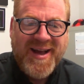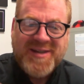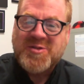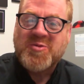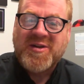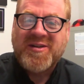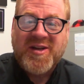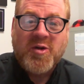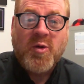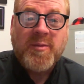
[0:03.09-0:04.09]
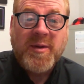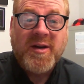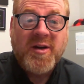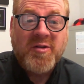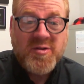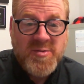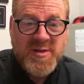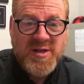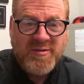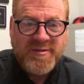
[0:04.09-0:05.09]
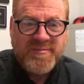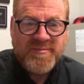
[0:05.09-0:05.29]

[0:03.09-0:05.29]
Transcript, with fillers: I just wanted to take a quick minute and introduce myself